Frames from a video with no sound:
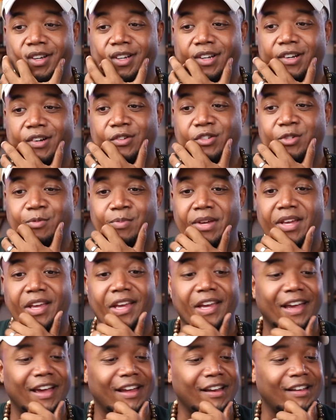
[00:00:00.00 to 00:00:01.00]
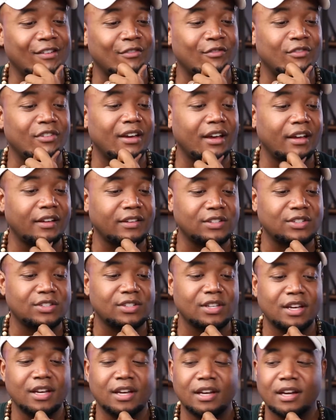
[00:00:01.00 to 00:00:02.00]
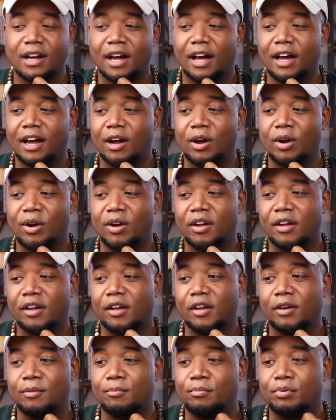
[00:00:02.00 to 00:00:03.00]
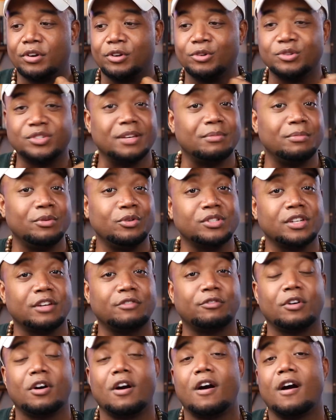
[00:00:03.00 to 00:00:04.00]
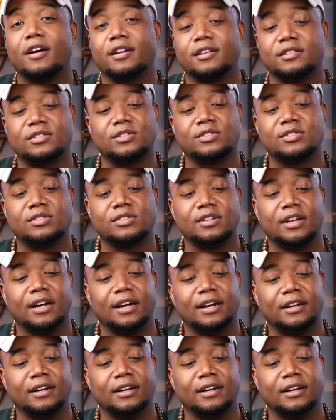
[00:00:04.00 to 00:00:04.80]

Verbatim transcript: you know, speaking at events, and producing music for artists,